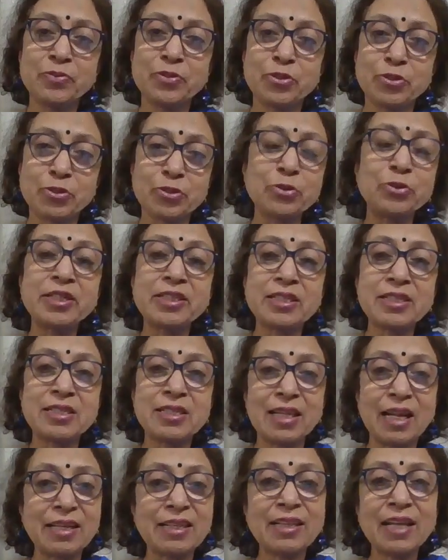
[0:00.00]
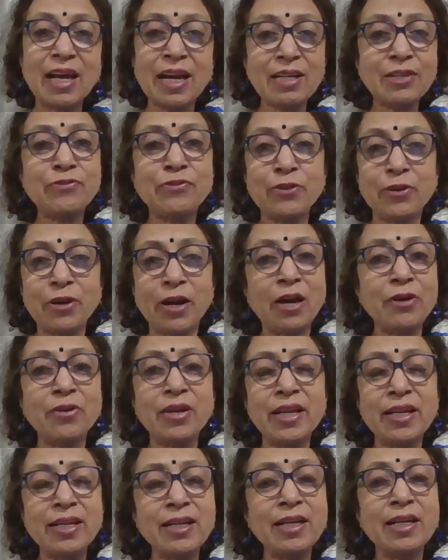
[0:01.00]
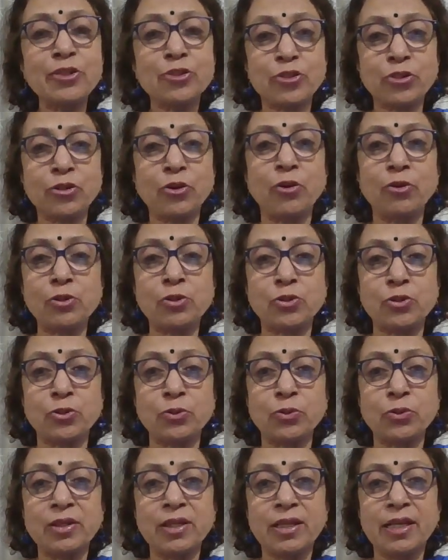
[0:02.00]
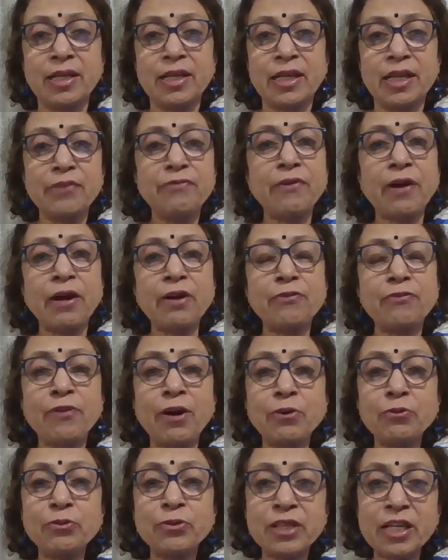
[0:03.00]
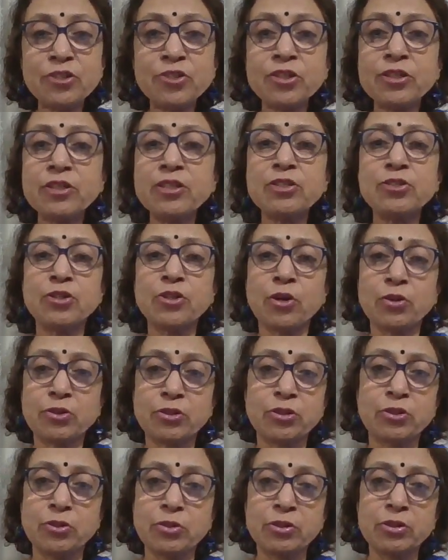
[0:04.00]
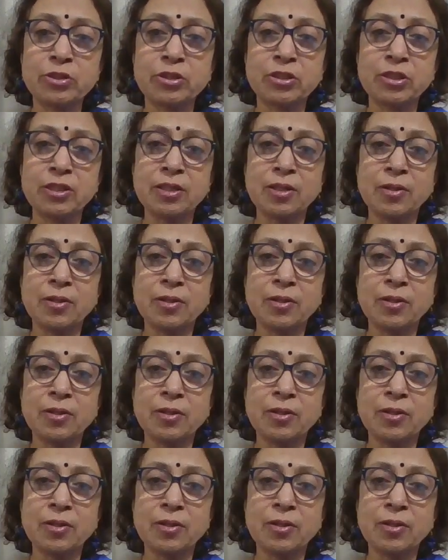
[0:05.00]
So it is like that for our English also. If our foundation is not good,